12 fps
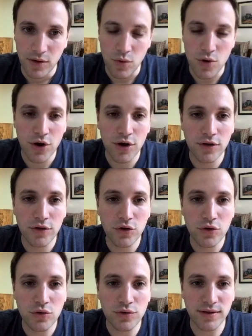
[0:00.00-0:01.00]
We're going to
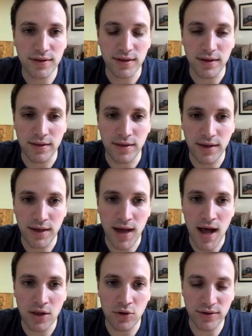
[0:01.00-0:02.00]
use the
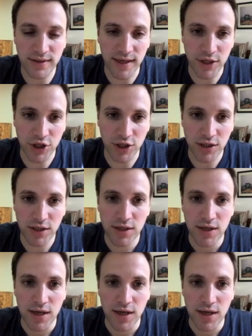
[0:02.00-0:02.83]
algo section